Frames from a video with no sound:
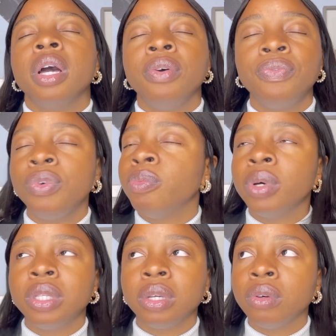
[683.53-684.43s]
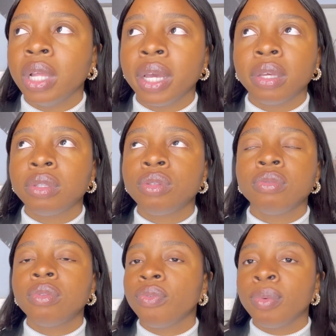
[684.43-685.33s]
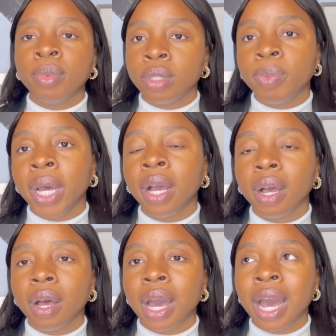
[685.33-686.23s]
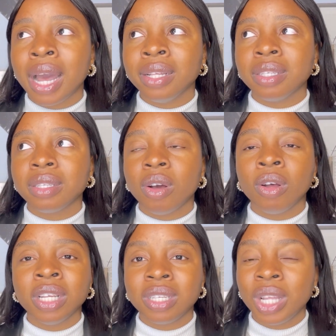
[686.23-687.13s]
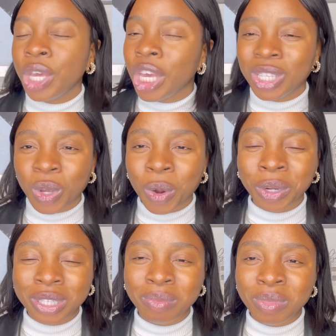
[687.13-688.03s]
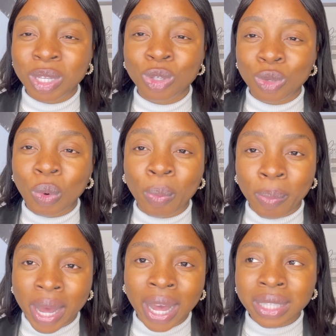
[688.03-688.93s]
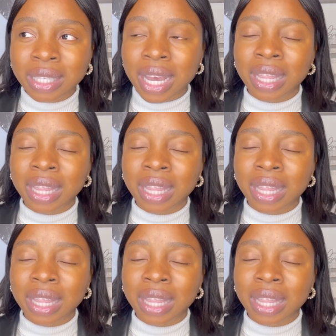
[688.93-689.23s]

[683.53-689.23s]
a few months ago, like 2-3 months back, and honestly, it hurts me so bad.